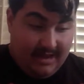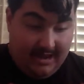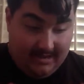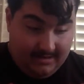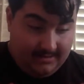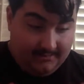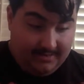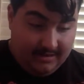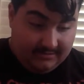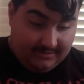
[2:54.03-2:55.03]
And
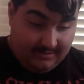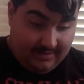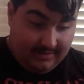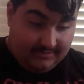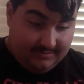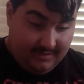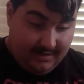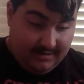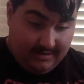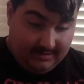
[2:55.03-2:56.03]
yeah, so that was
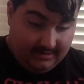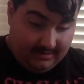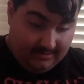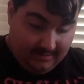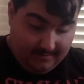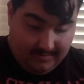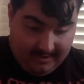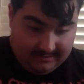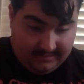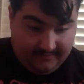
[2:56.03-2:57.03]
my little
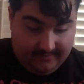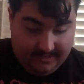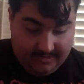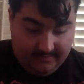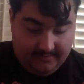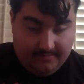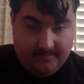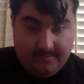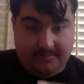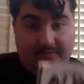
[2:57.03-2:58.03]
unboxing video
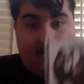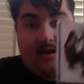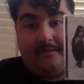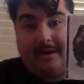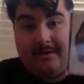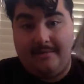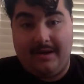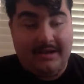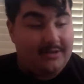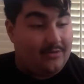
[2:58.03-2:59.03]
about
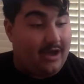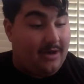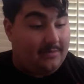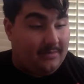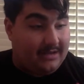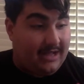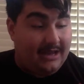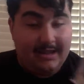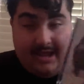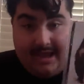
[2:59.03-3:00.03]
my new album I
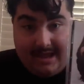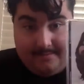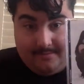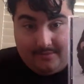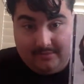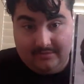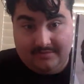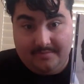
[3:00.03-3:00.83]
got, Immortals